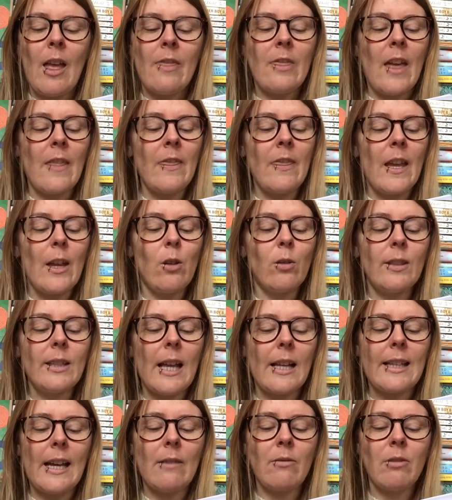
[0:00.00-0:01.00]
Then they all
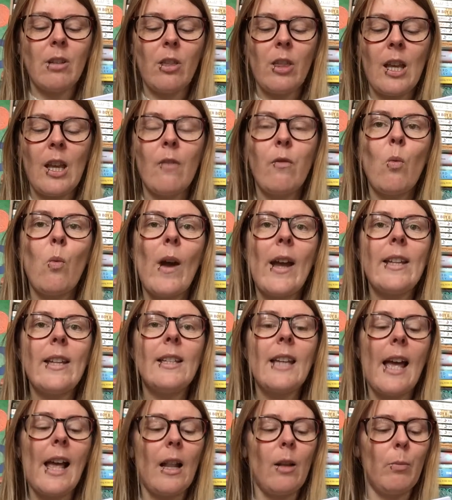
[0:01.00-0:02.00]
sat down to think of a way
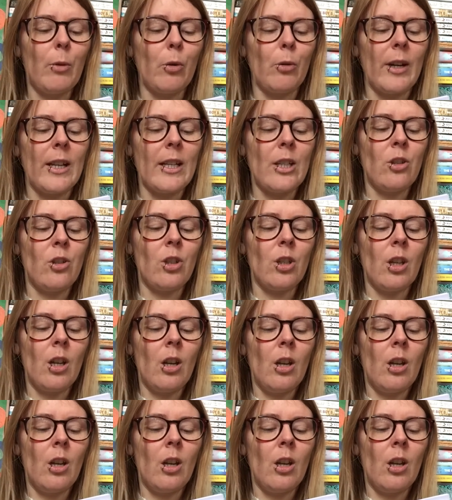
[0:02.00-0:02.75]
to help Cringe.